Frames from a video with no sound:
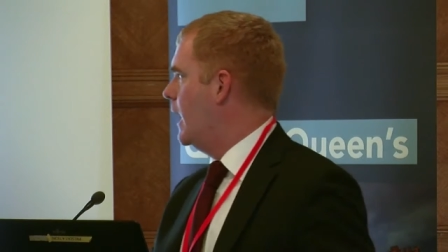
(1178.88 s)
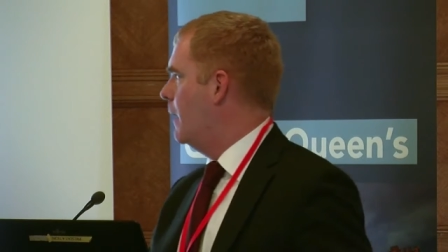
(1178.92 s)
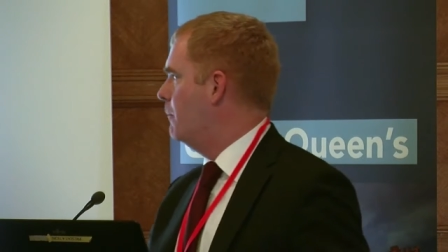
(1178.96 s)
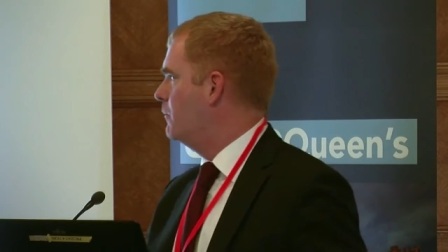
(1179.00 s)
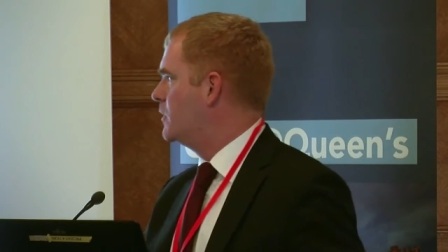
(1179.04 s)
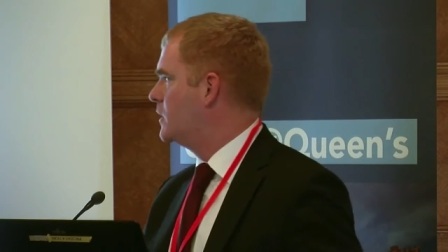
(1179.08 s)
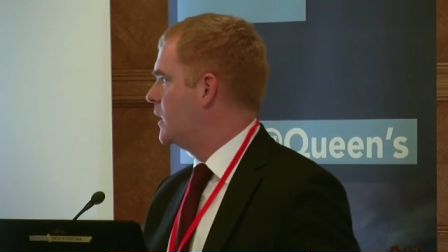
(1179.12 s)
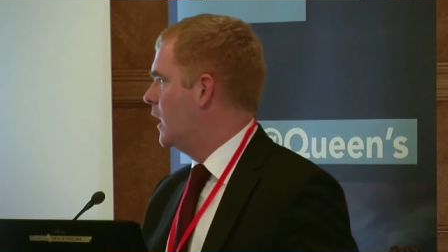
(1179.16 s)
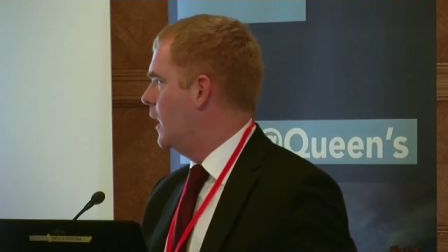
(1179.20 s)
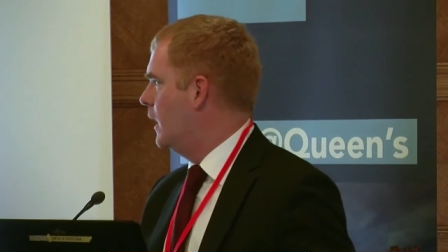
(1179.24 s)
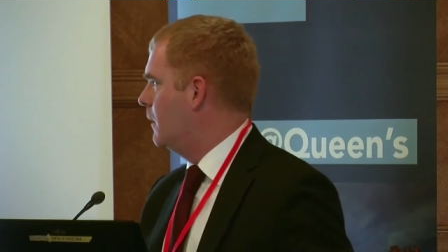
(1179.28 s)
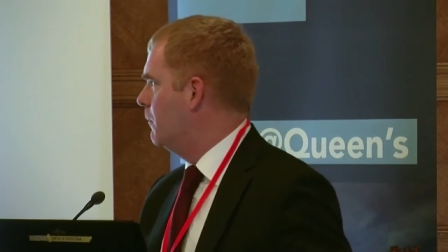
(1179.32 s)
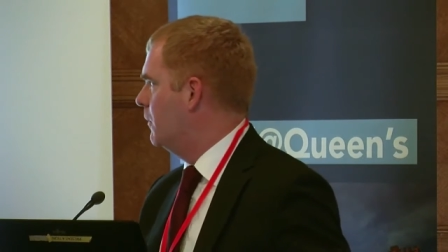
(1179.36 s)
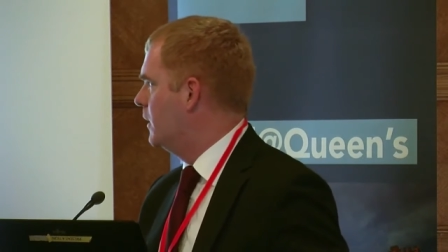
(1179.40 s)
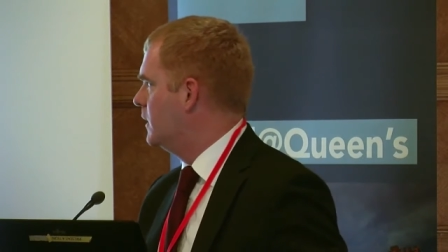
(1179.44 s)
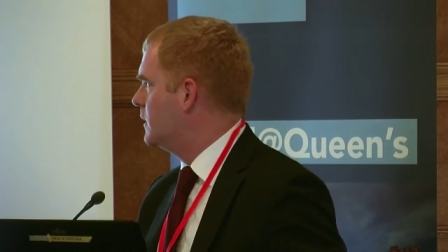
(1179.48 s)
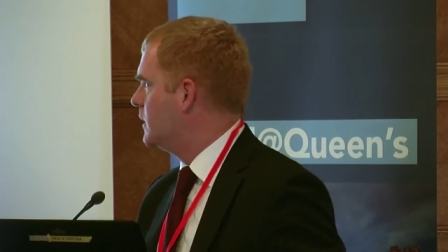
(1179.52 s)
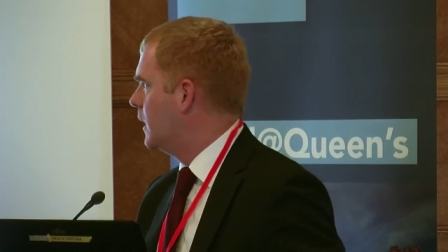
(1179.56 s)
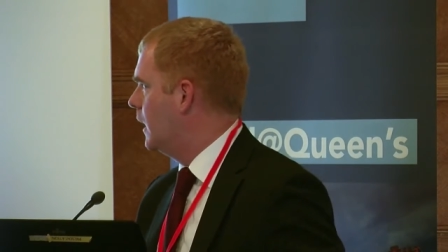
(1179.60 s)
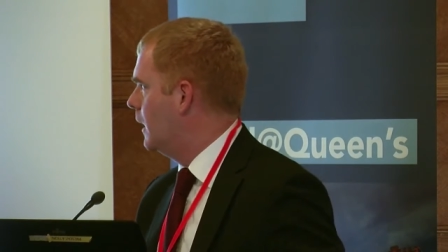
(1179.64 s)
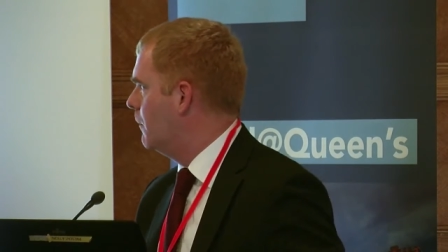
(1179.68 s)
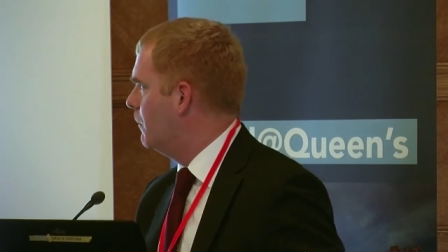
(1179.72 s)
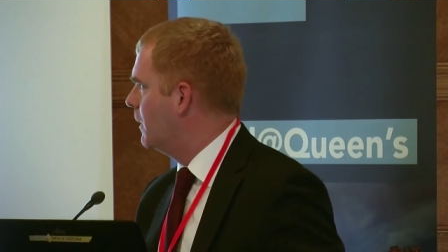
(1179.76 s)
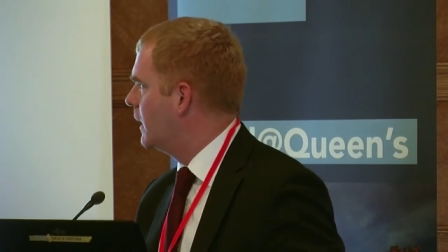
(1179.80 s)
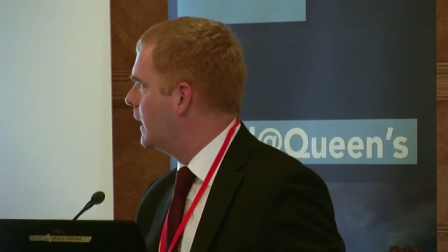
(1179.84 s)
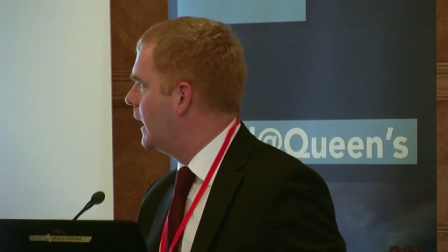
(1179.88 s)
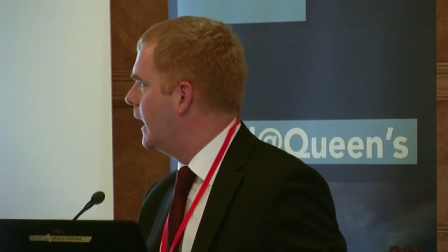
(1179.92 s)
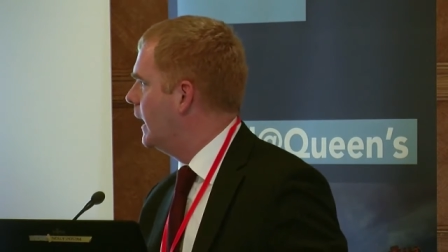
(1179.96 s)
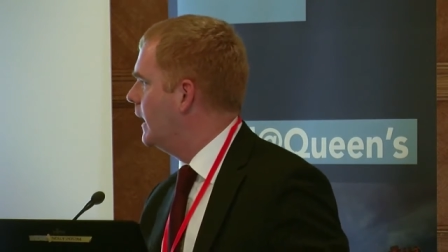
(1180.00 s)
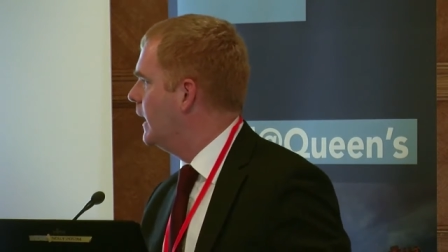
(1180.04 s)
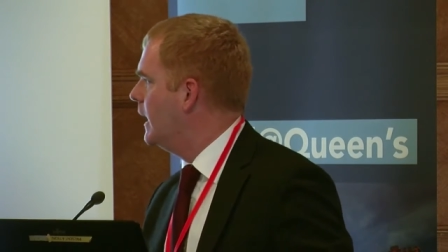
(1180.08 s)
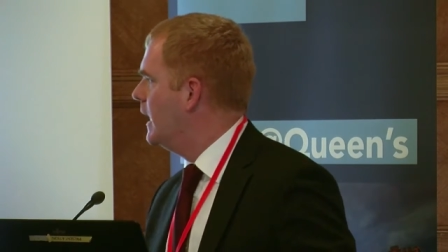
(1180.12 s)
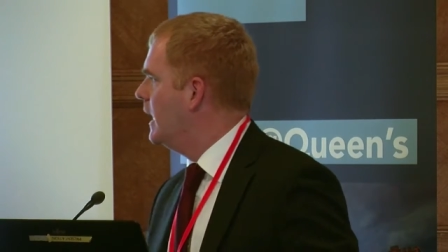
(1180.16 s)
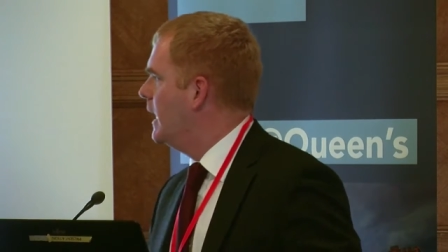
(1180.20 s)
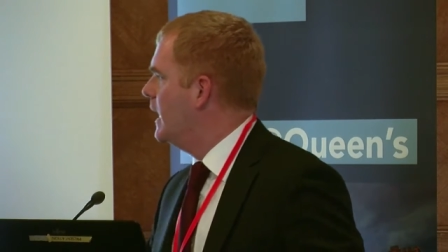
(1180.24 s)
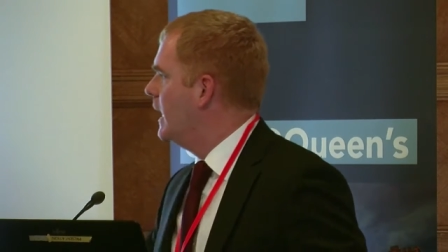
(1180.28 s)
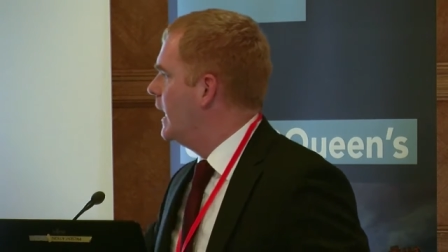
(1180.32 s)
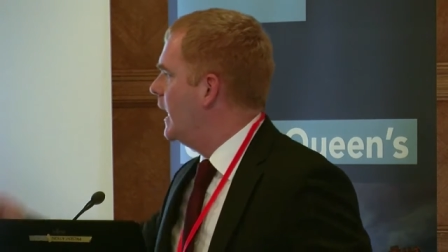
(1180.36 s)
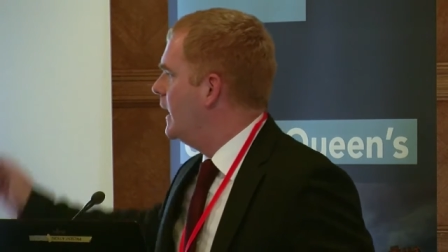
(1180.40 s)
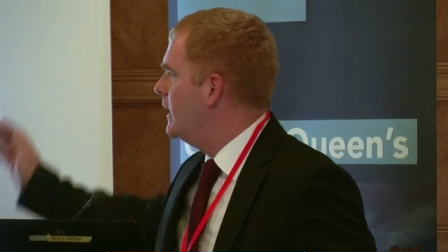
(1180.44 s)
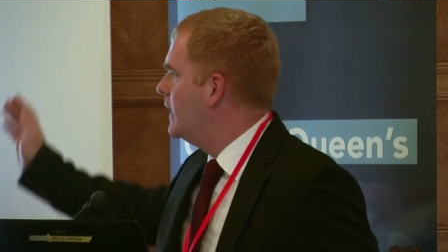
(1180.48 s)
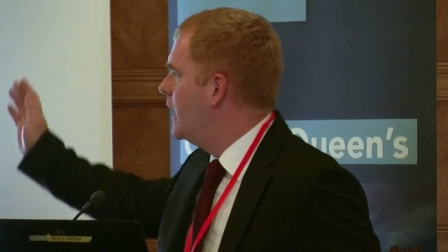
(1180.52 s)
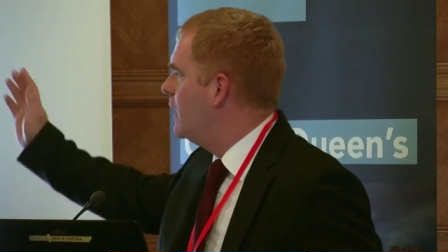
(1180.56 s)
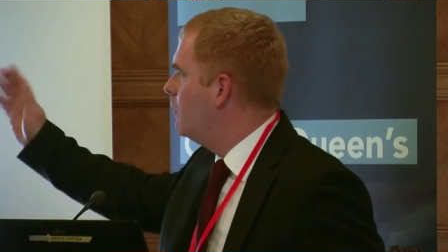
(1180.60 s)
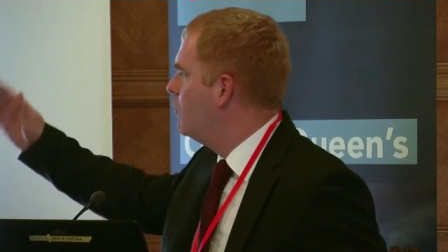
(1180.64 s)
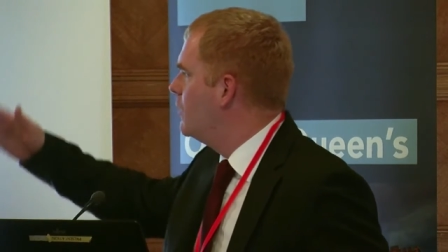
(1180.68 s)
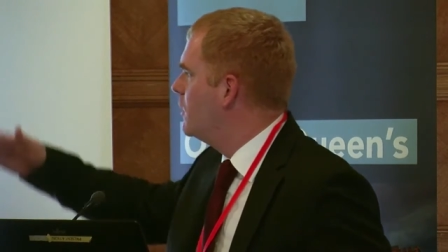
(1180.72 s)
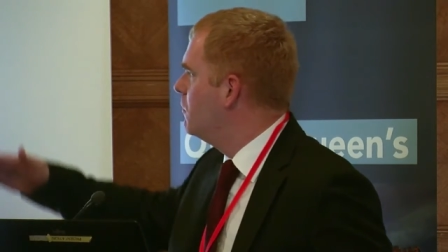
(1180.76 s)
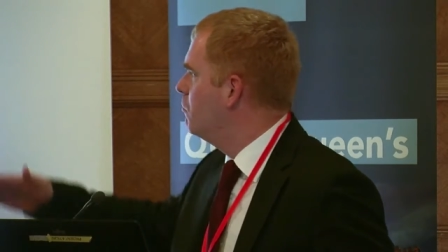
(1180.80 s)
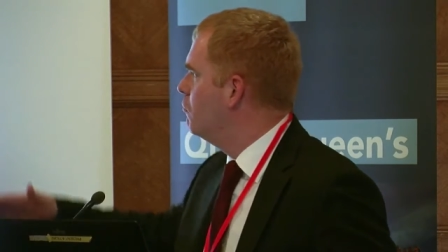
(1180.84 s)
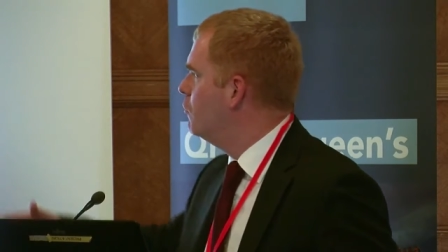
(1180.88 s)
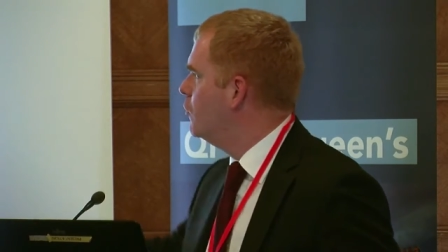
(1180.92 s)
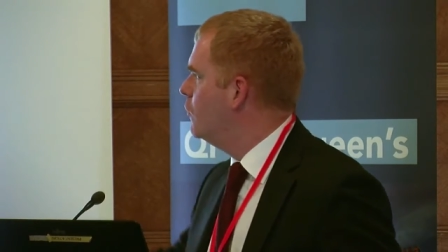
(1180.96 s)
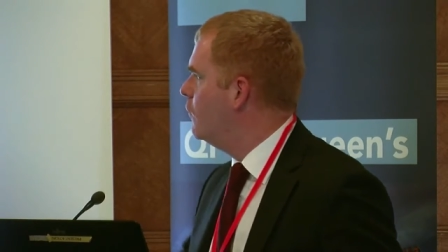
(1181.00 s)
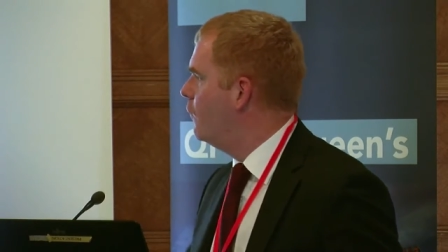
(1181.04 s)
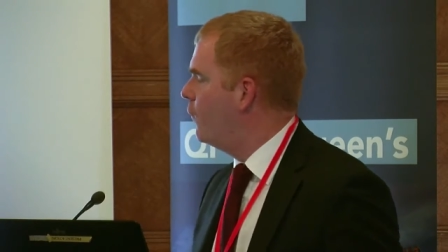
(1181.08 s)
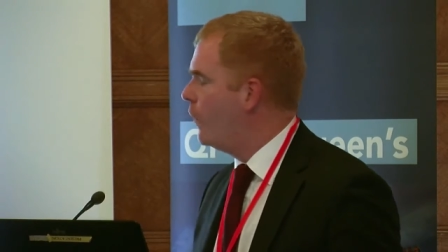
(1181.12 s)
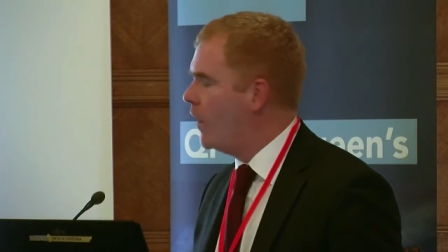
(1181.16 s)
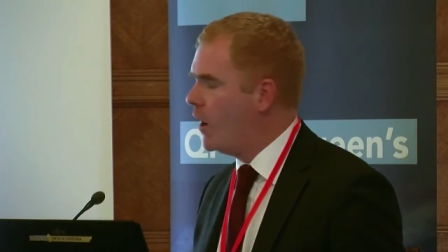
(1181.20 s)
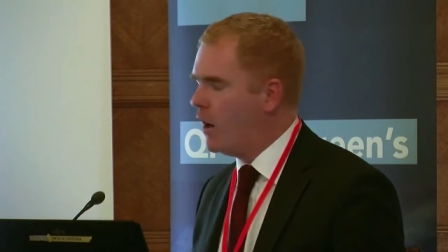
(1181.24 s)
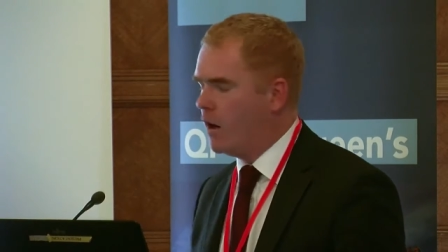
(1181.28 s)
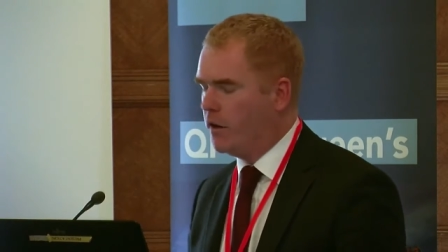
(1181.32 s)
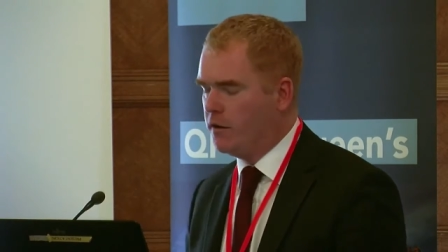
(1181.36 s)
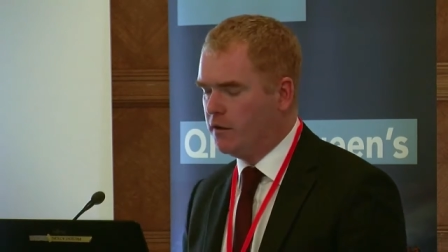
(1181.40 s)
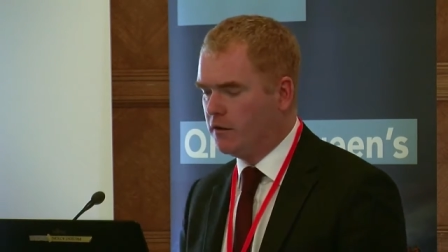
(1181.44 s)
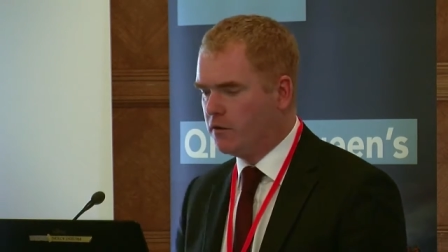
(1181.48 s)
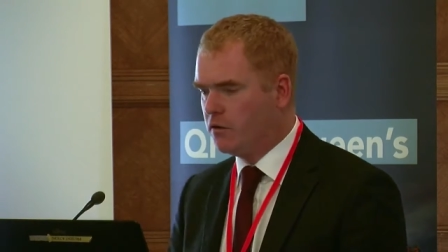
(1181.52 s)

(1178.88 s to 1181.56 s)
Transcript: time and time again. And then we move on